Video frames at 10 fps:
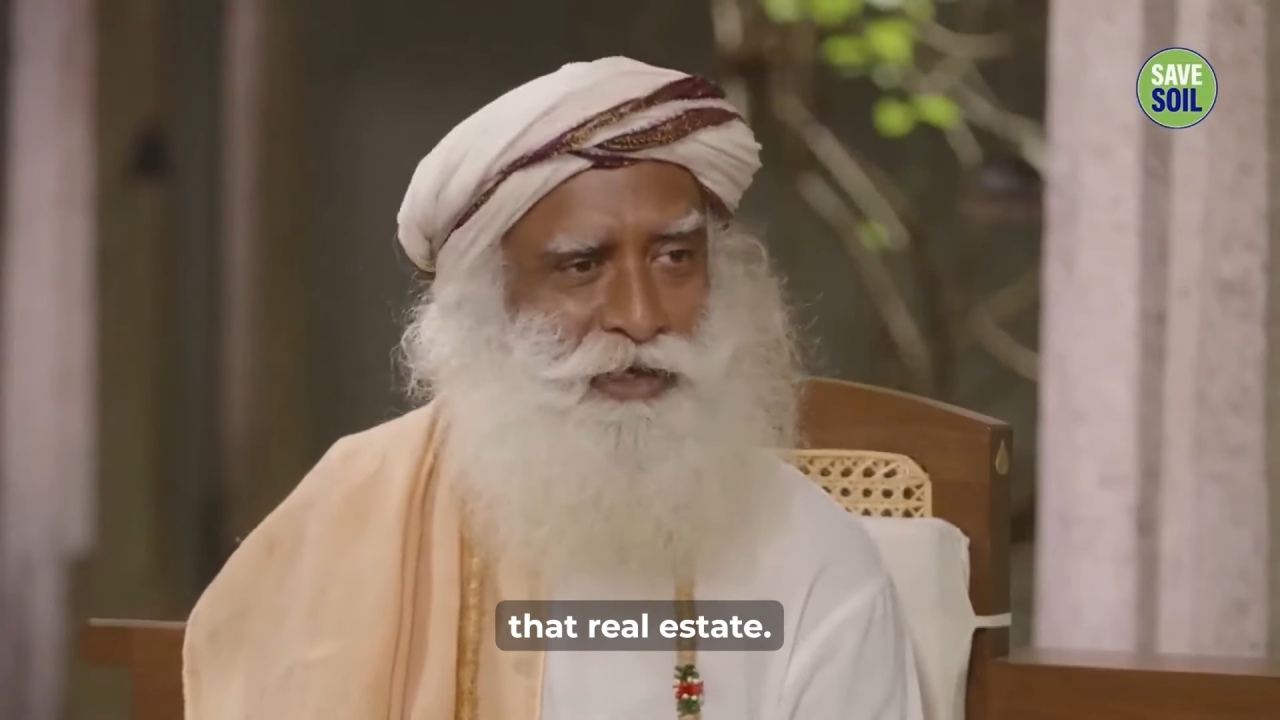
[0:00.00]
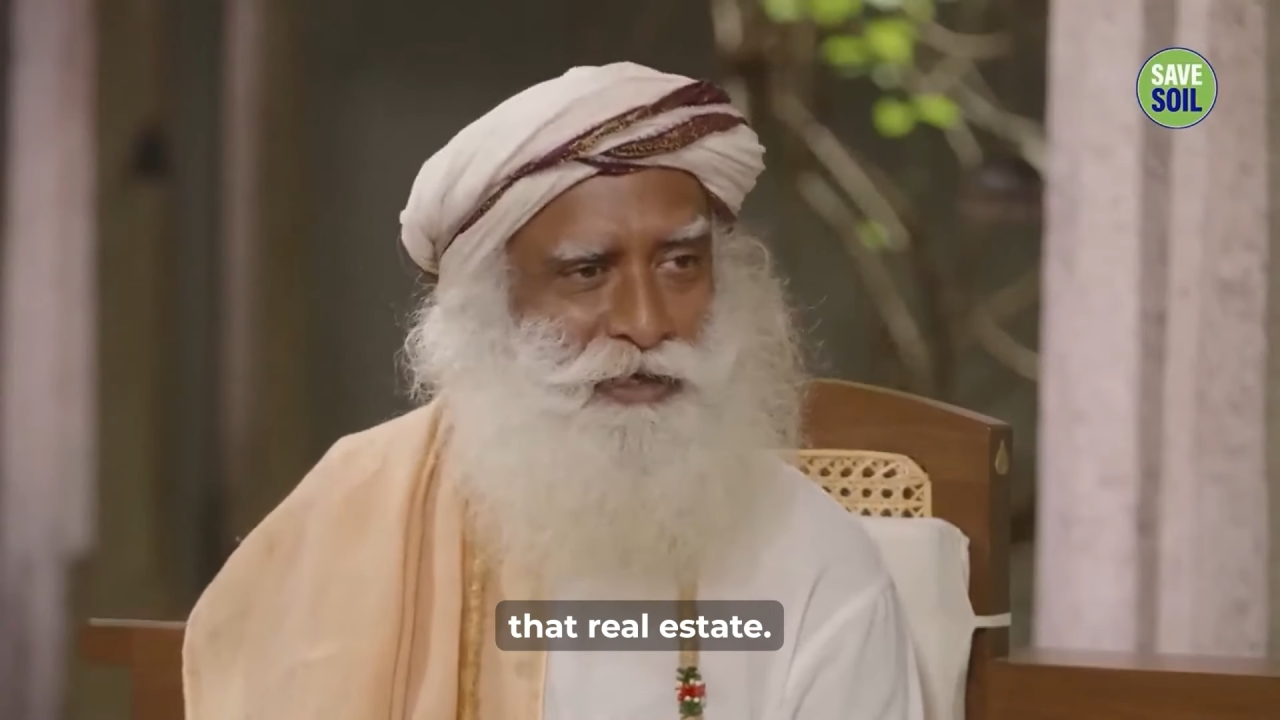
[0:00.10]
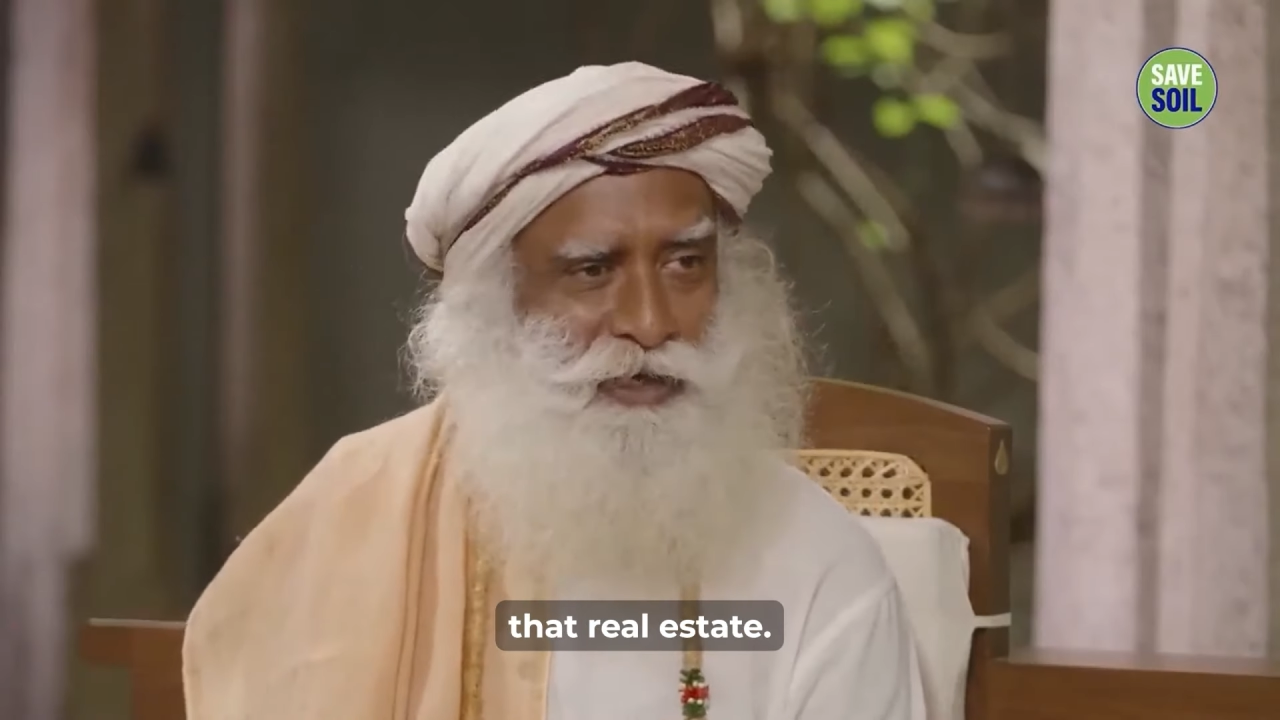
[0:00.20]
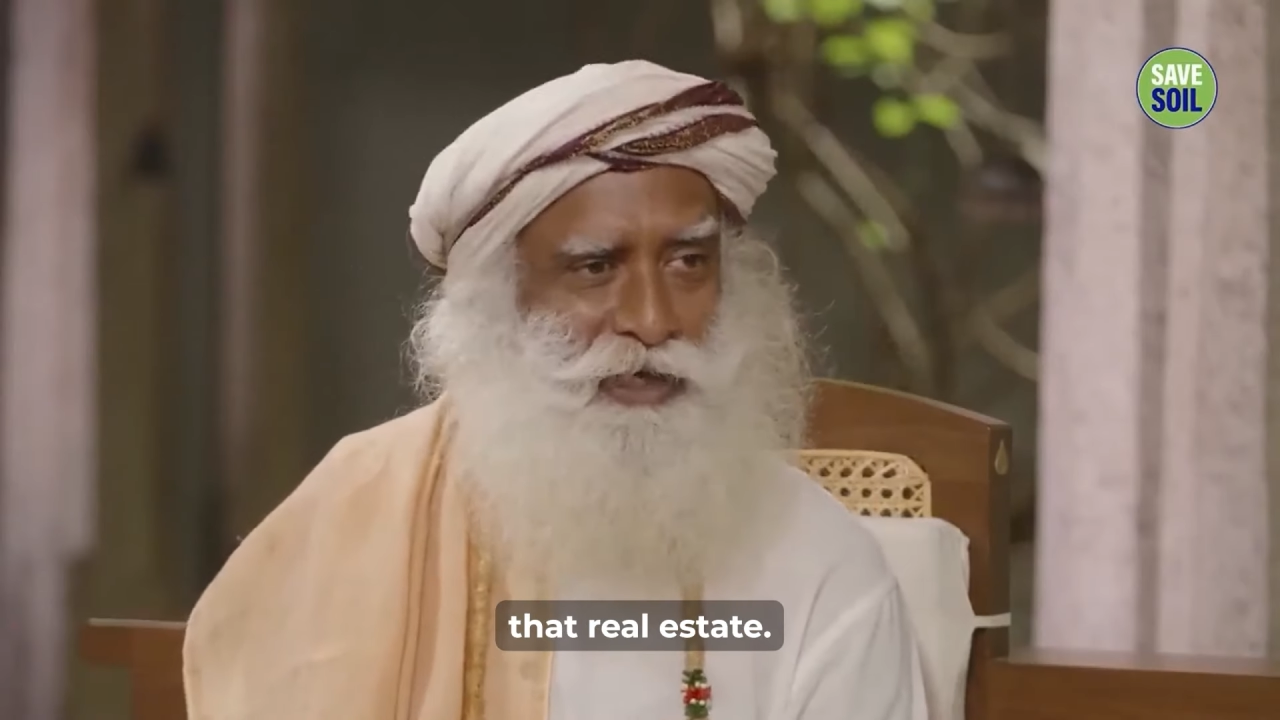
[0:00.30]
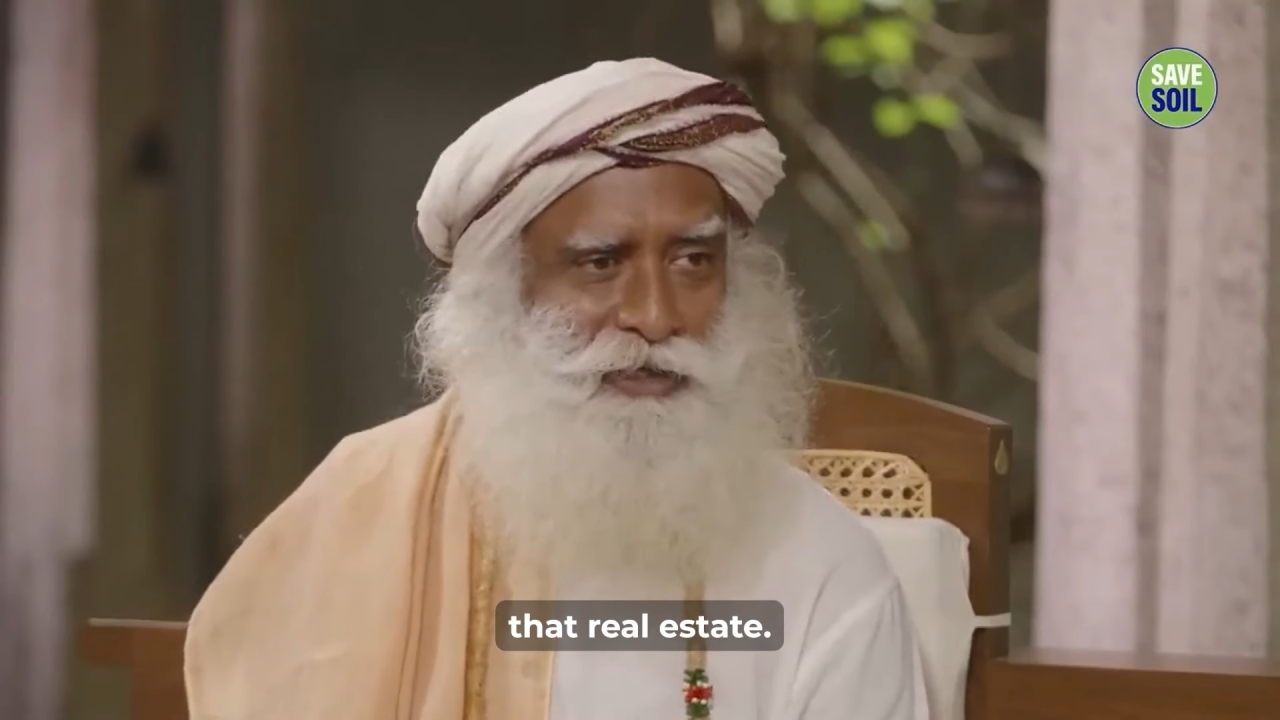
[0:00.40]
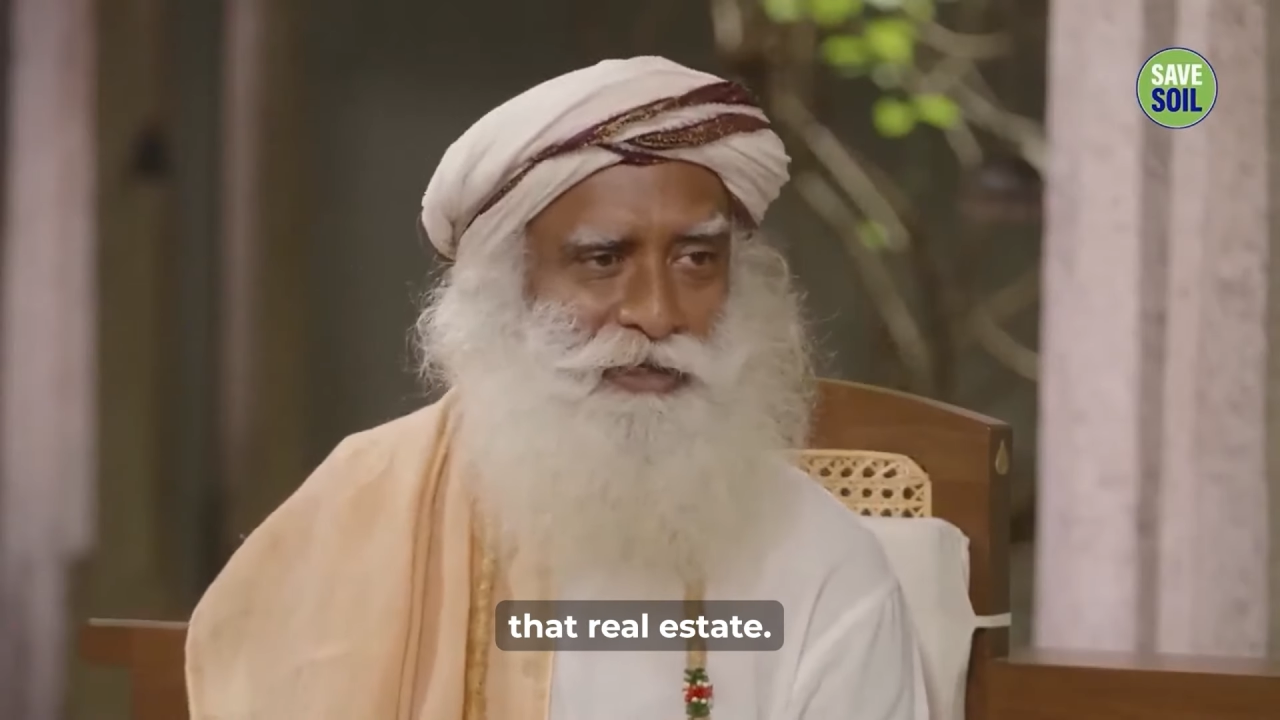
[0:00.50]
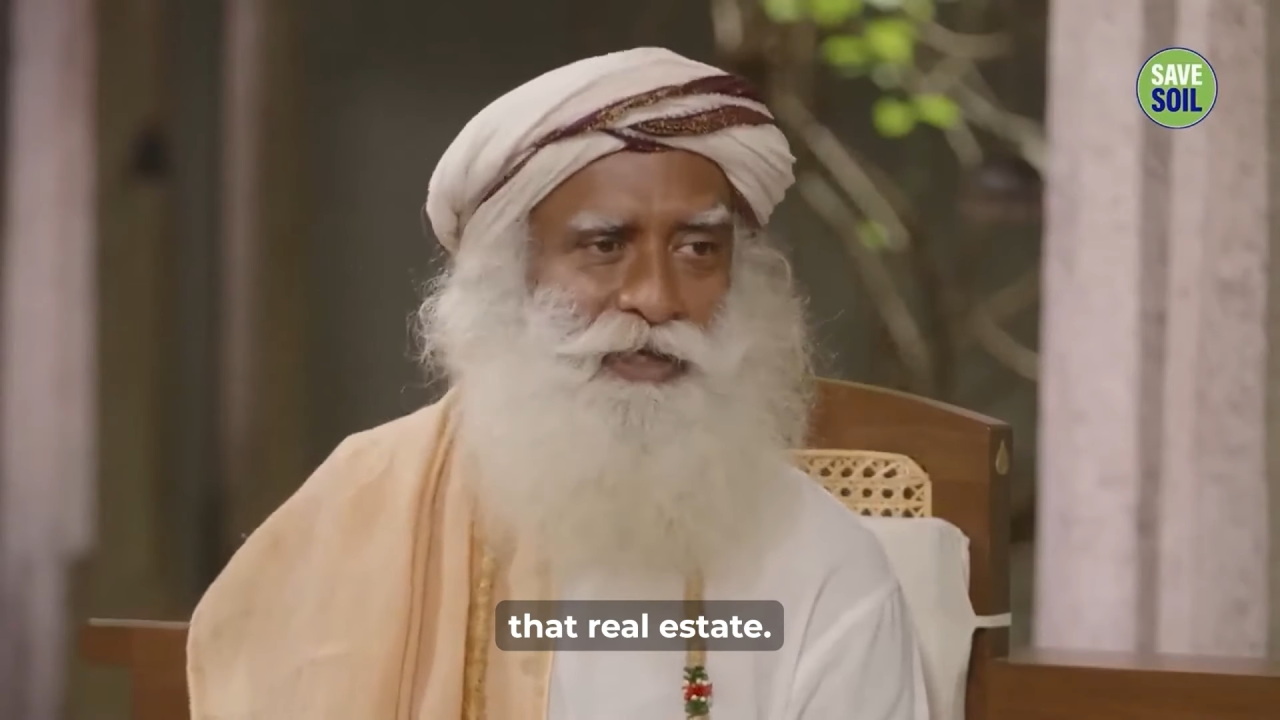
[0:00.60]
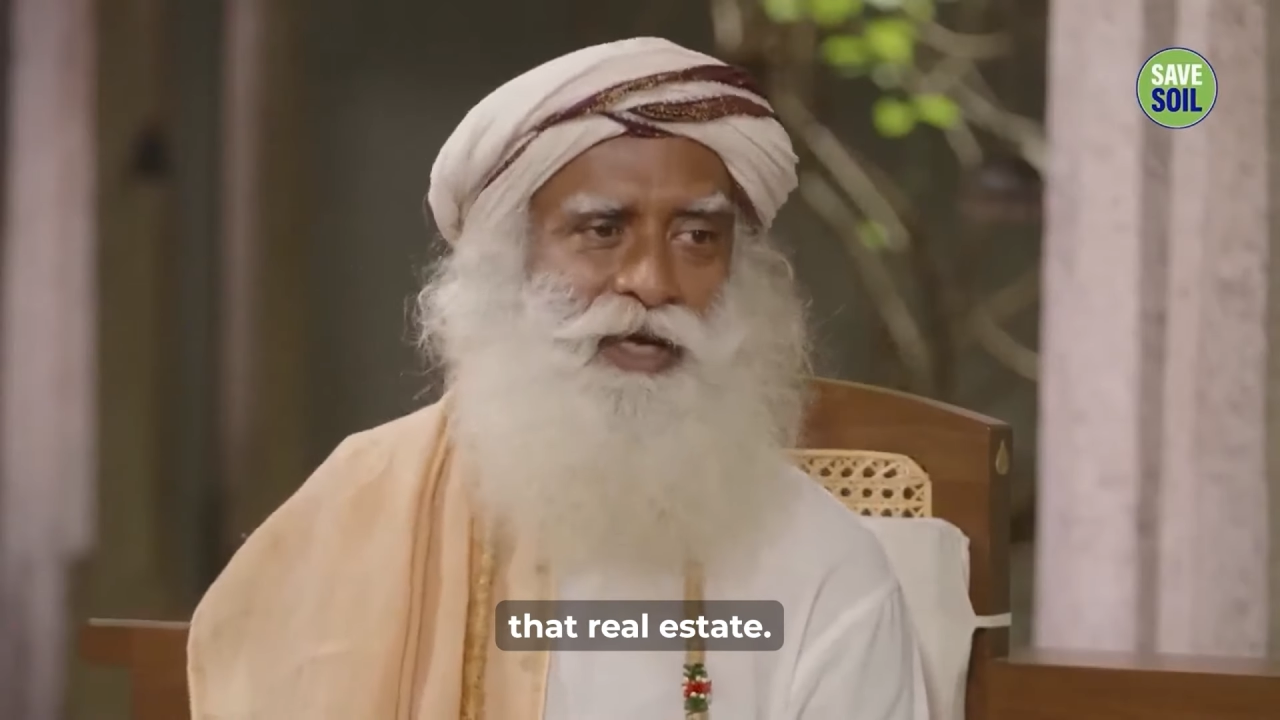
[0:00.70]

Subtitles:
that real estate.